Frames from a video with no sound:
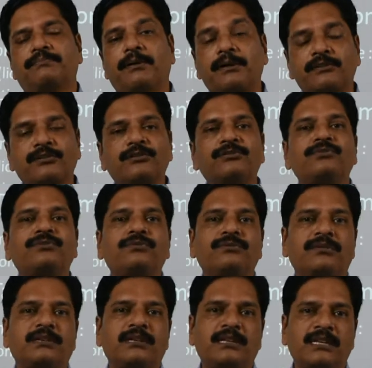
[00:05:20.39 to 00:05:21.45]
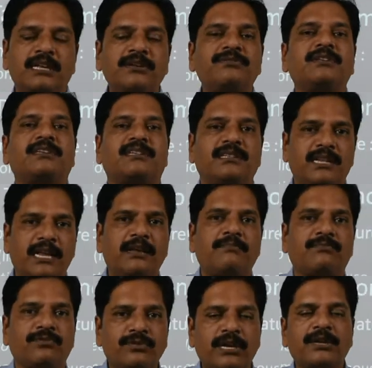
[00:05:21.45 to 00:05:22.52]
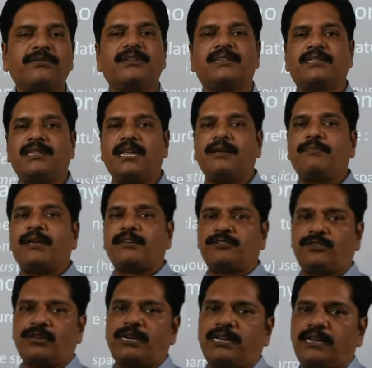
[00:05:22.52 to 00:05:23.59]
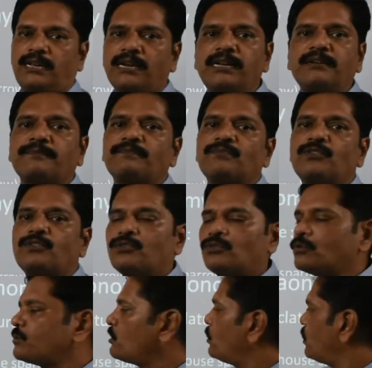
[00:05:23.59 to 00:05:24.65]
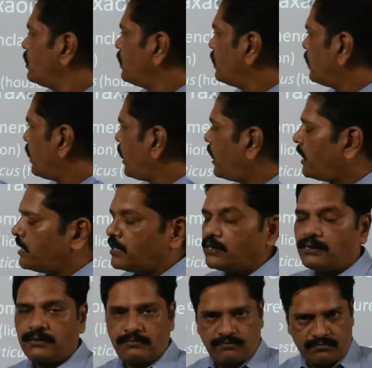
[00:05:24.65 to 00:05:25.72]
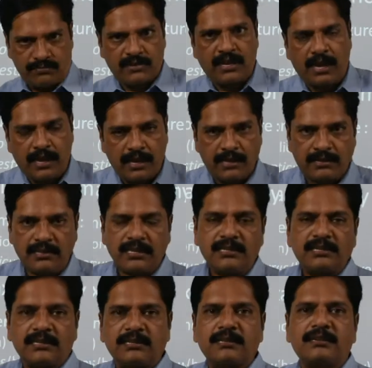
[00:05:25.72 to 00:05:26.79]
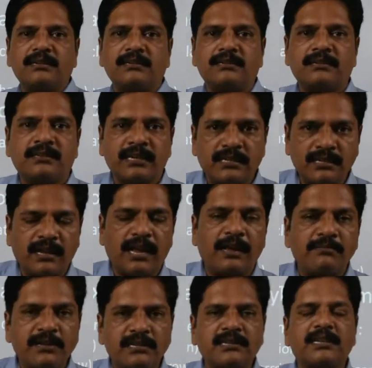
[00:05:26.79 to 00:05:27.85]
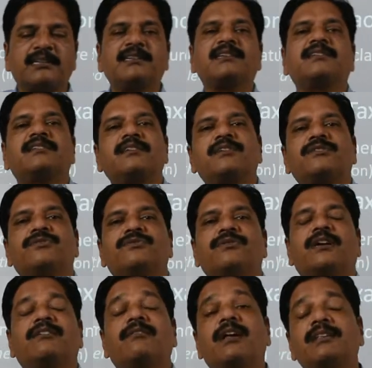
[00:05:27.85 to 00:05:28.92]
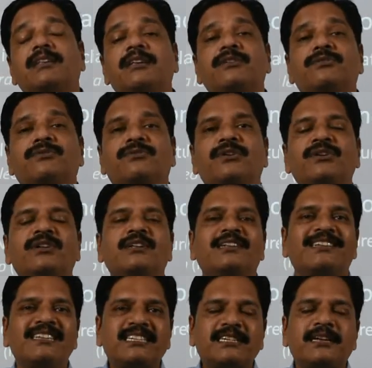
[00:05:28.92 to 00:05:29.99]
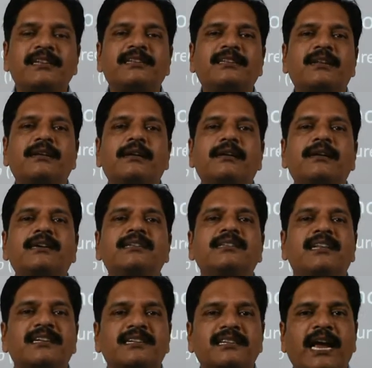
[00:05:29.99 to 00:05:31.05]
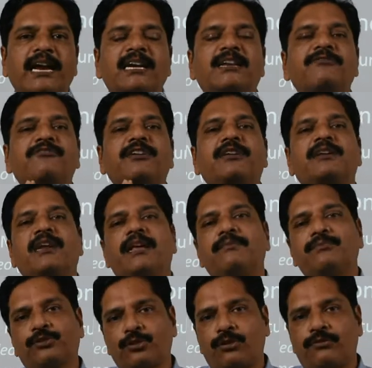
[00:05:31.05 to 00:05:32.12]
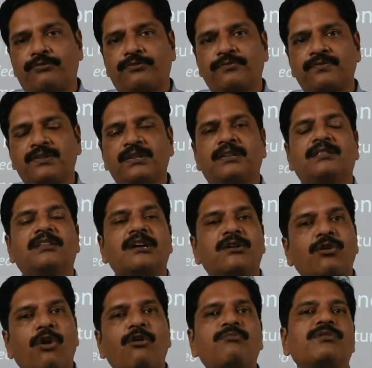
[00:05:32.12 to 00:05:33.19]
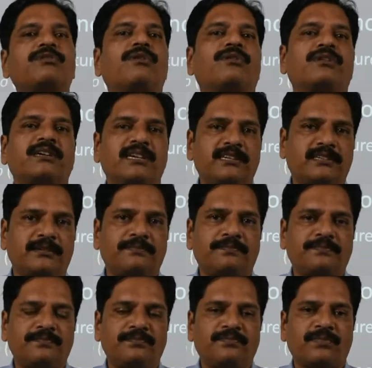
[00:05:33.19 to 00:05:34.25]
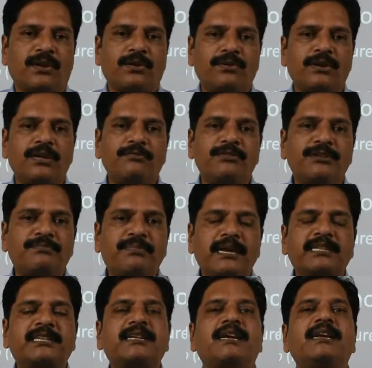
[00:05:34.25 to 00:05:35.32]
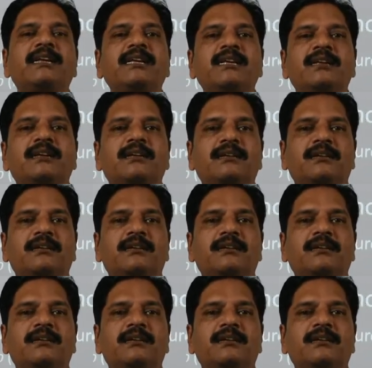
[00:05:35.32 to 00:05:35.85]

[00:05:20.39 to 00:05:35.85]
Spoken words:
person who gave this name actually, clear. So I am just suggesting you, advising you, just learn the scientific names of the common organism, okay, which basically